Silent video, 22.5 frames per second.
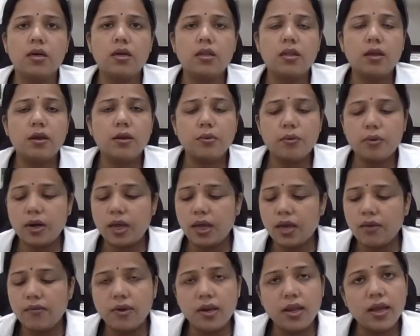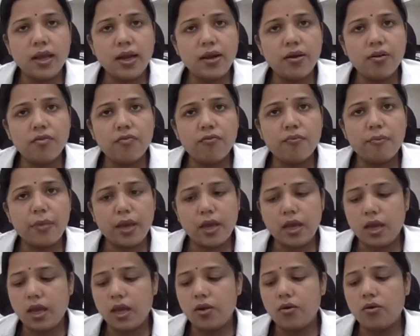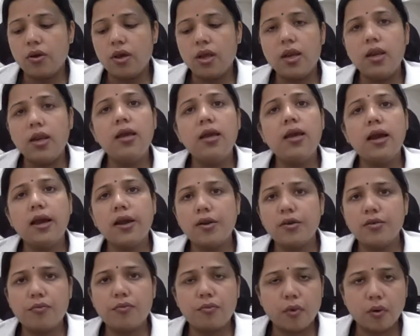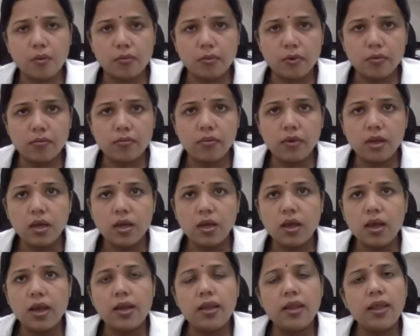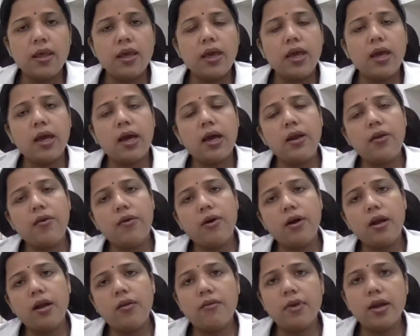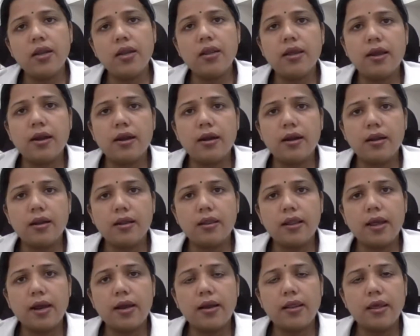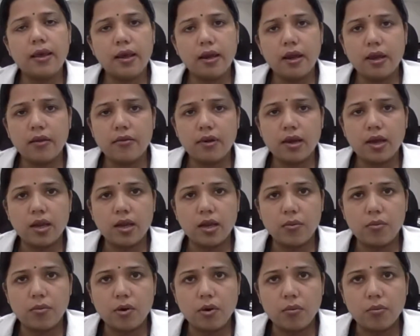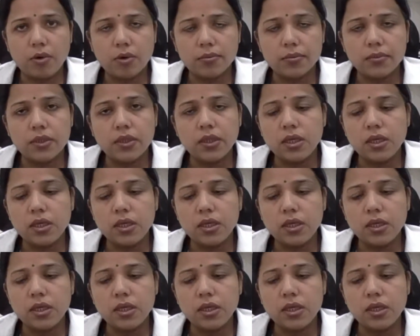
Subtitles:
They don't have any kind of pain or any kind of problem, and they are not aware that they are having any problem.